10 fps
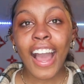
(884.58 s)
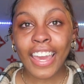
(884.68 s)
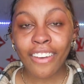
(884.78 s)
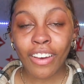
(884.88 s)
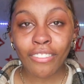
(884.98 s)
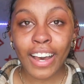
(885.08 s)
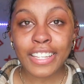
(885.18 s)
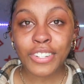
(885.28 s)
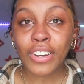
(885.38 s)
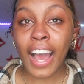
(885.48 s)

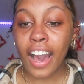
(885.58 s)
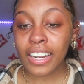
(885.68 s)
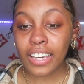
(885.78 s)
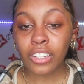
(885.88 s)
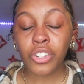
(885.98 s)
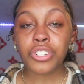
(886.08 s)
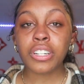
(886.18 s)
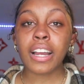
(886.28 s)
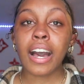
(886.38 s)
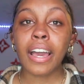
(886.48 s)
advice on how to get
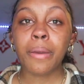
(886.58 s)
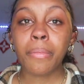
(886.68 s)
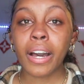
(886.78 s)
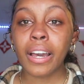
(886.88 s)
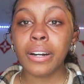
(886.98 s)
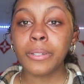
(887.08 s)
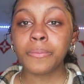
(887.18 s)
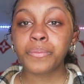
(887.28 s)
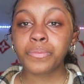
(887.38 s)
closer to God in my